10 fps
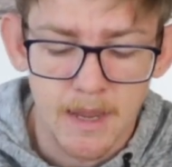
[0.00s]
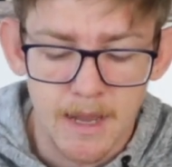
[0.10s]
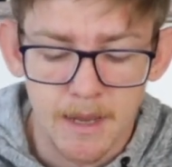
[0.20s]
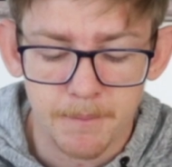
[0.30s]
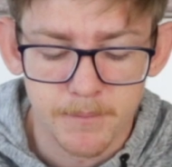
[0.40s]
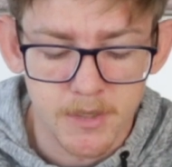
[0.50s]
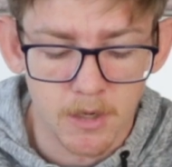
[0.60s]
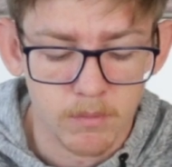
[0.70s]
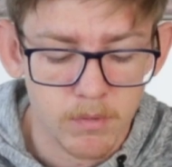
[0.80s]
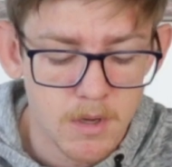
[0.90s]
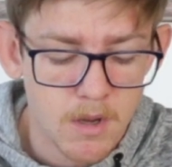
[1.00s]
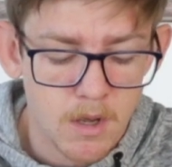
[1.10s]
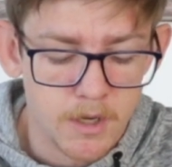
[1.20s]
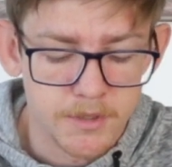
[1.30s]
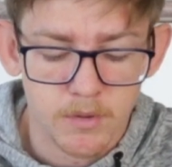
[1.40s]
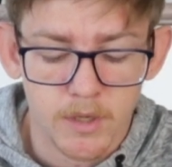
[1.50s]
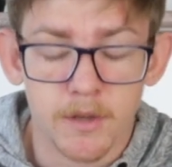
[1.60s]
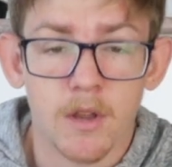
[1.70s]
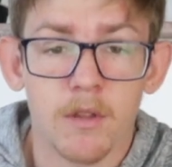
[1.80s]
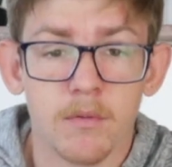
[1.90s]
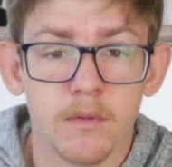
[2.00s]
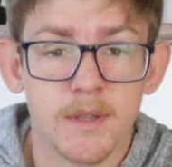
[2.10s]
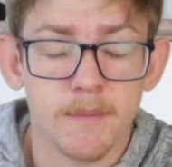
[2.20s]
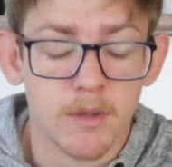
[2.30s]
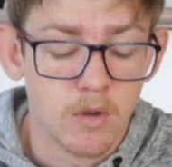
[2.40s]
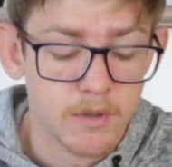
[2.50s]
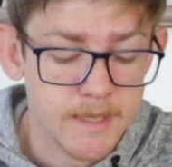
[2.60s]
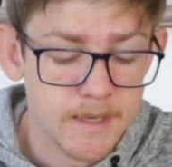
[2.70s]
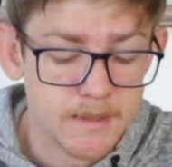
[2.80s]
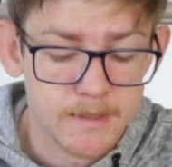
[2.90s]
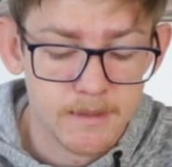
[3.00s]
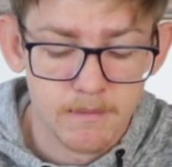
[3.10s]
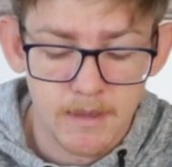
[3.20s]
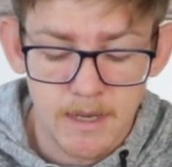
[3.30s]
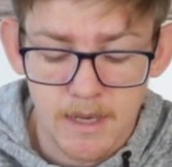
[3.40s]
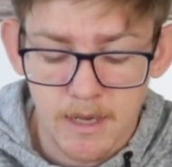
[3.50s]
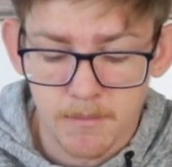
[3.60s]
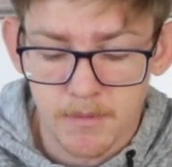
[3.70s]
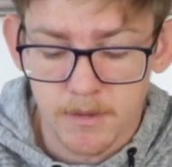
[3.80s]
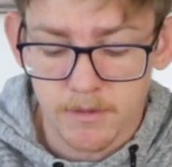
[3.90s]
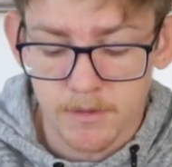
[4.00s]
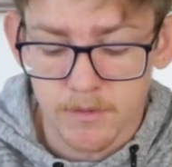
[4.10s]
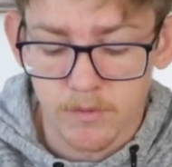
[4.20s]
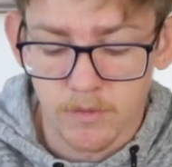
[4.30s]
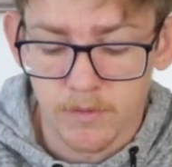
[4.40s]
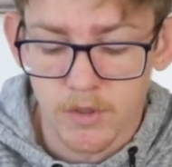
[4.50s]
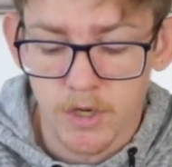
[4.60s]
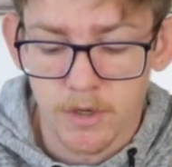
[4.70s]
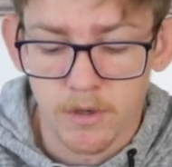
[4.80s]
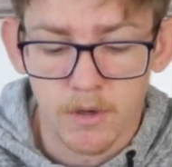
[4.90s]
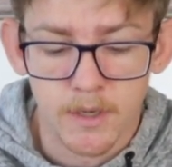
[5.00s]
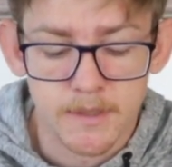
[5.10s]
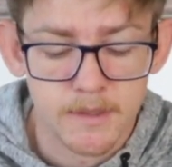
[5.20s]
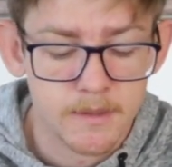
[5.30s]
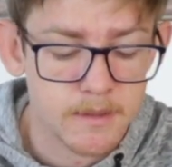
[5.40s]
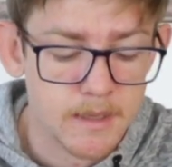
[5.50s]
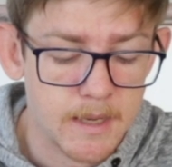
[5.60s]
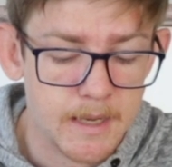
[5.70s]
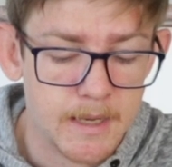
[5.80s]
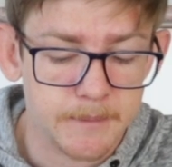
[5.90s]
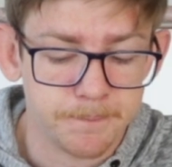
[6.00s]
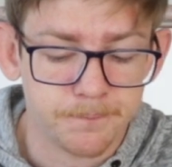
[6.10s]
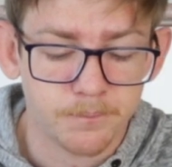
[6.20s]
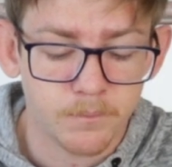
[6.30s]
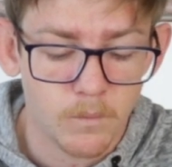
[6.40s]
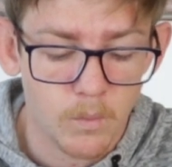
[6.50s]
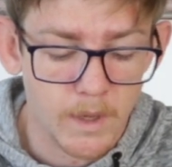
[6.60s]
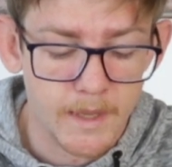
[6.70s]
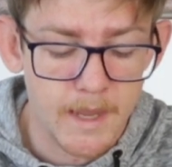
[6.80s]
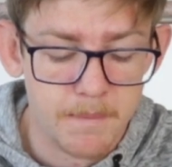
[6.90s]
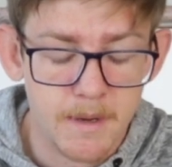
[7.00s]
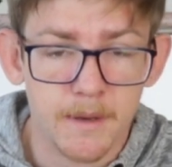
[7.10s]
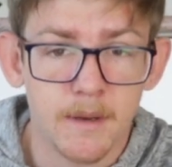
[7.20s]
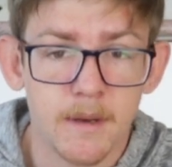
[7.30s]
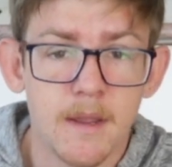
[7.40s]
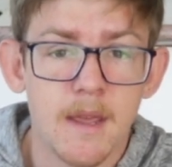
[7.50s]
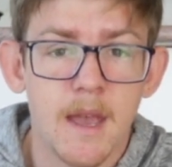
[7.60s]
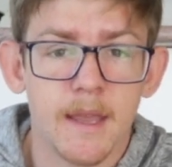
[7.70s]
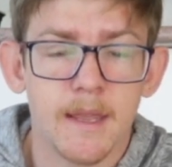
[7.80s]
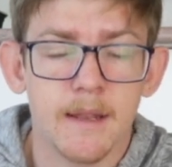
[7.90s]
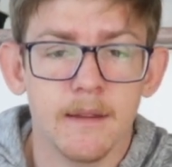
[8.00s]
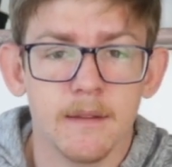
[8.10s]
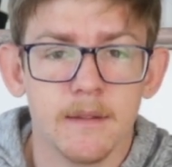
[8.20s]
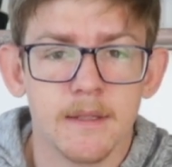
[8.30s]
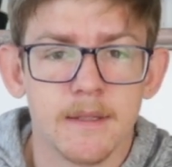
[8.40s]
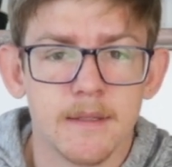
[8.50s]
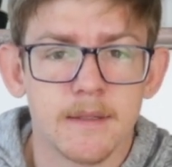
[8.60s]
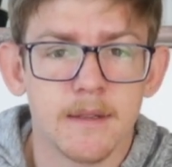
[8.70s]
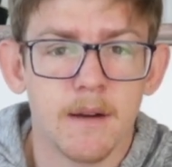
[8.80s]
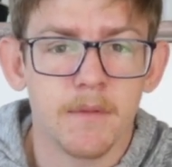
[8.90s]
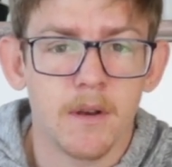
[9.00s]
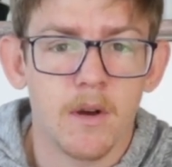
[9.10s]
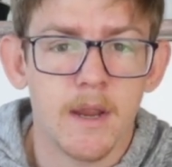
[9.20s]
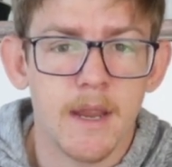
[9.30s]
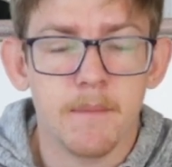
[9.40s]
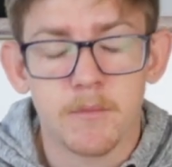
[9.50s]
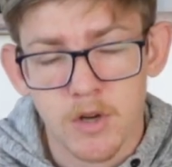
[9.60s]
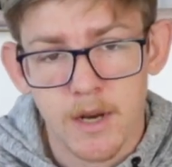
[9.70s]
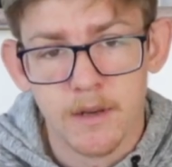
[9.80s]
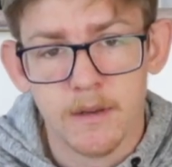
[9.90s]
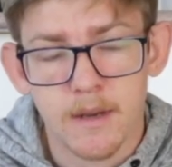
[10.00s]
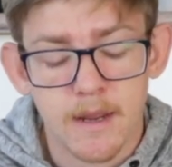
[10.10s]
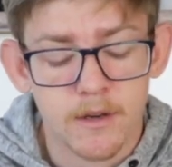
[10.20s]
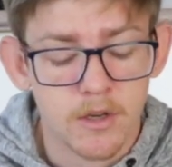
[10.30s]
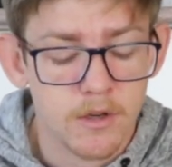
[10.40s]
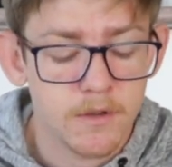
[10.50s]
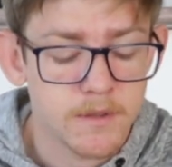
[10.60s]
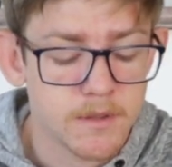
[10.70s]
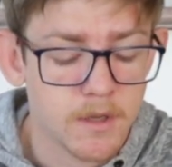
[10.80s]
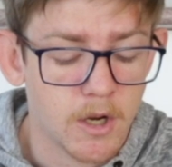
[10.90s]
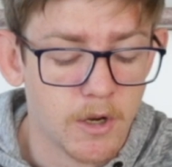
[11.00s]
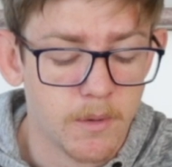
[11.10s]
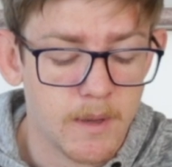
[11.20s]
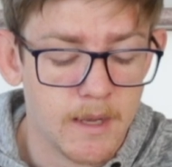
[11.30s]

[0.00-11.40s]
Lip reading: So I just thought I'd go through some of the contents and just sort of show you guys what I keep in it. Again, this is stuff that I am trained in how to use, so